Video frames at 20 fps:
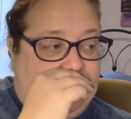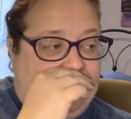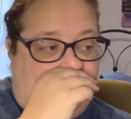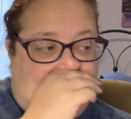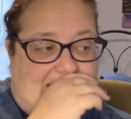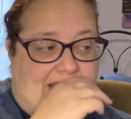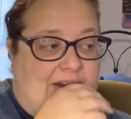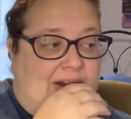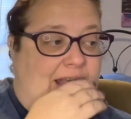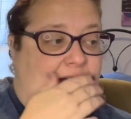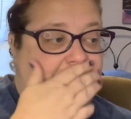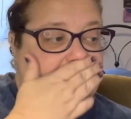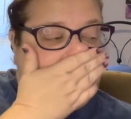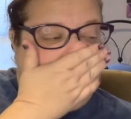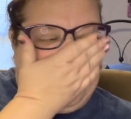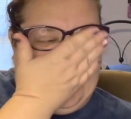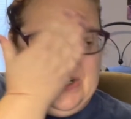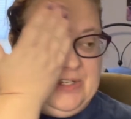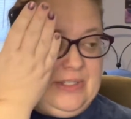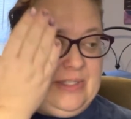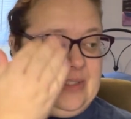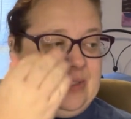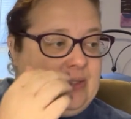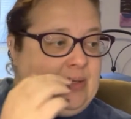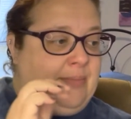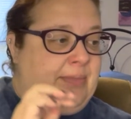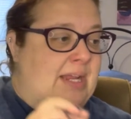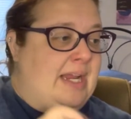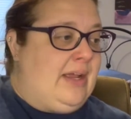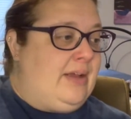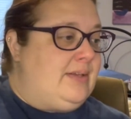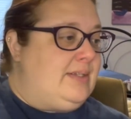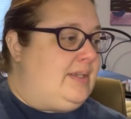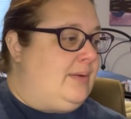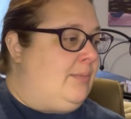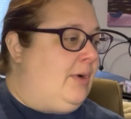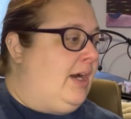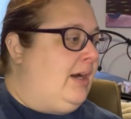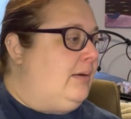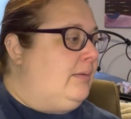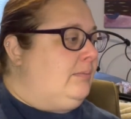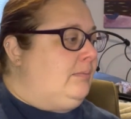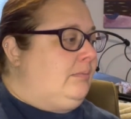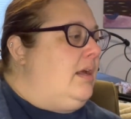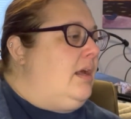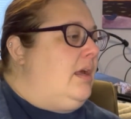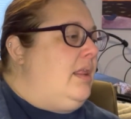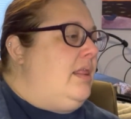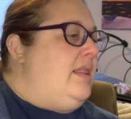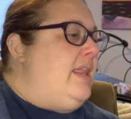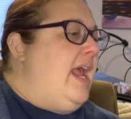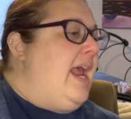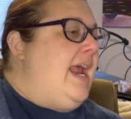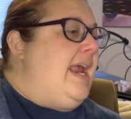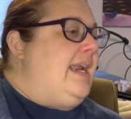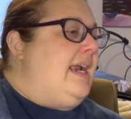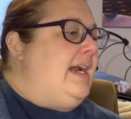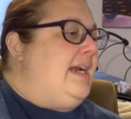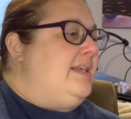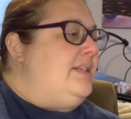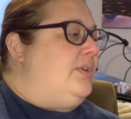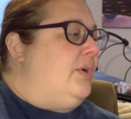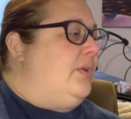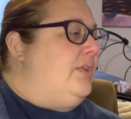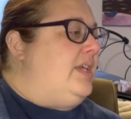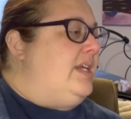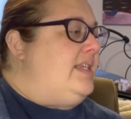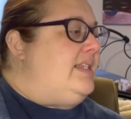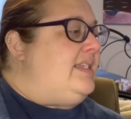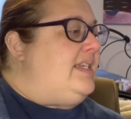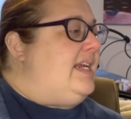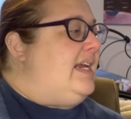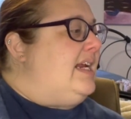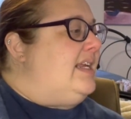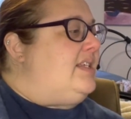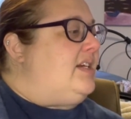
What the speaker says: figure out if there's something else somewhere. Then I sold this T.